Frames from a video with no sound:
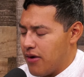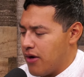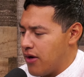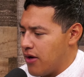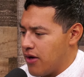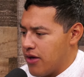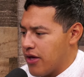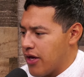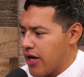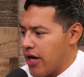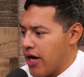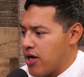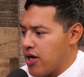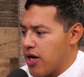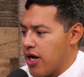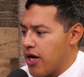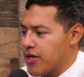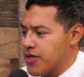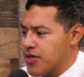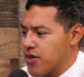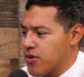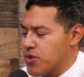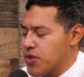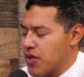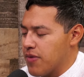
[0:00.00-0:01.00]

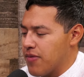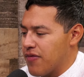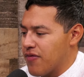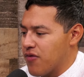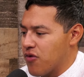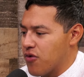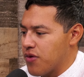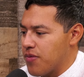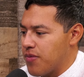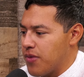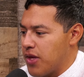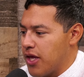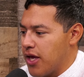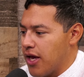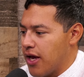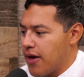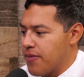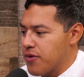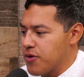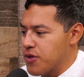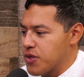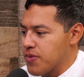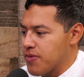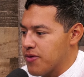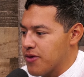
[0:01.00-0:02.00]
I was saying before, the
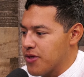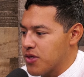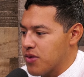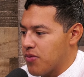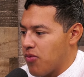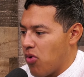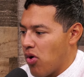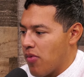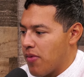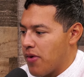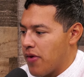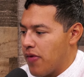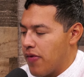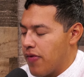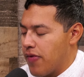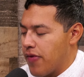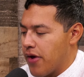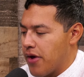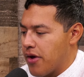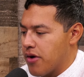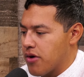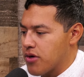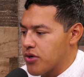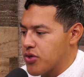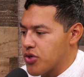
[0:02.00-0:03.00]
Minneapolis Police Department,
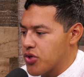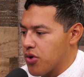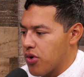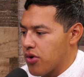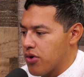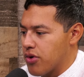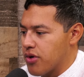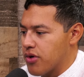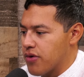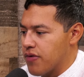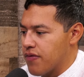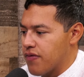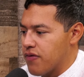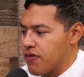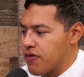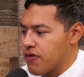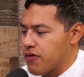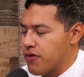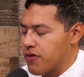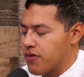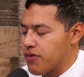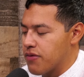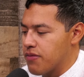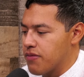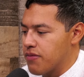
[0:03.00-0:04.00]
they are chartered
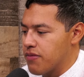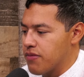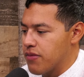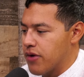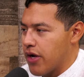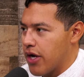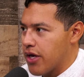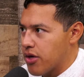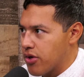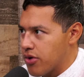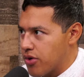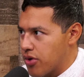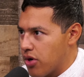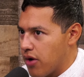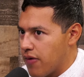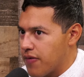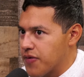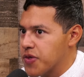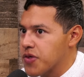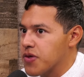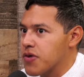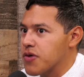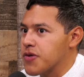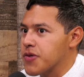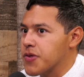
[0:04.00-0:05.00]
for 900
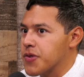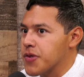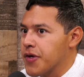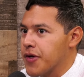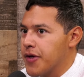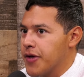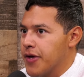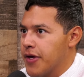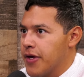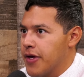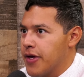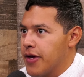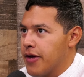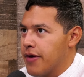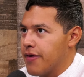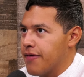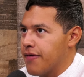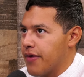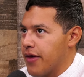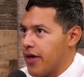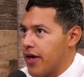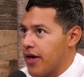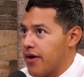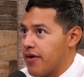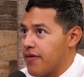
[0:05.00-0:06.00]
officers.
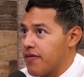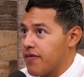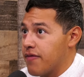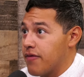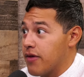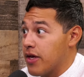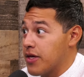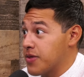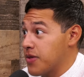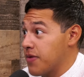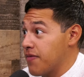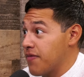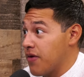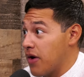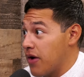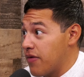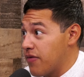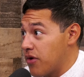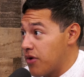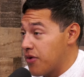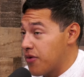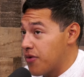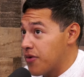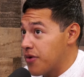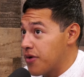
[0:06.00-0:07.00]
They have less than
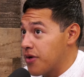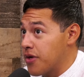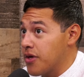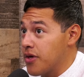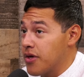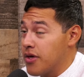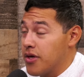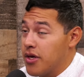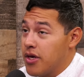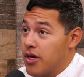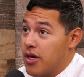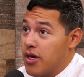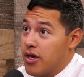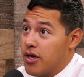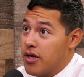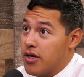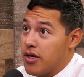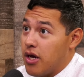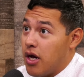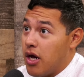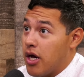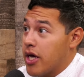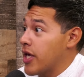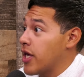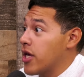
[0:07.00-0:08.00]
500.
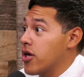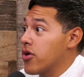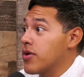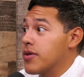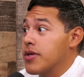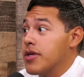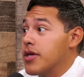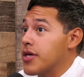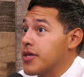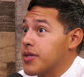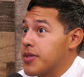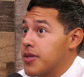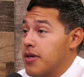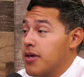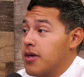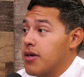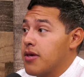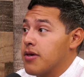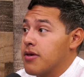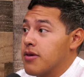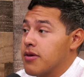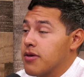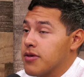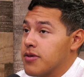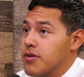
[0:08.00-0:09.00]
Here in
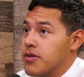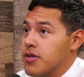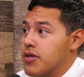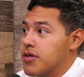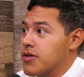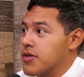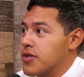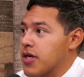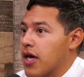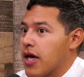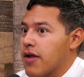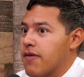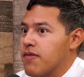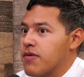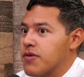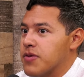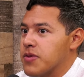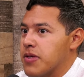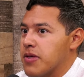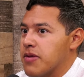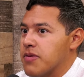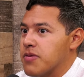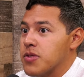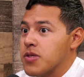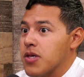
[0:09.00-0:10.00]
D.C. is kind of
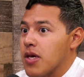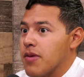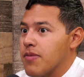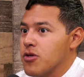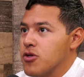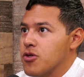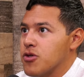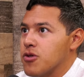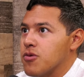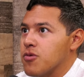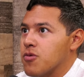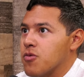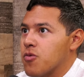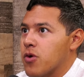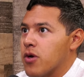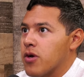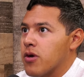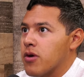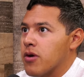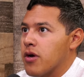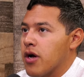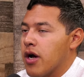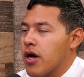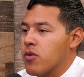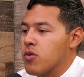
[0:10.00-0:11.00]
the same issue,
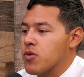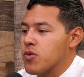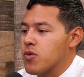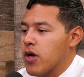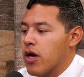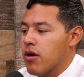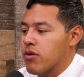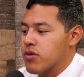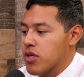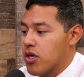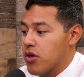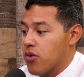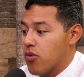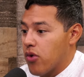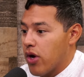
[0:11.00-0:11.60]
where I was on a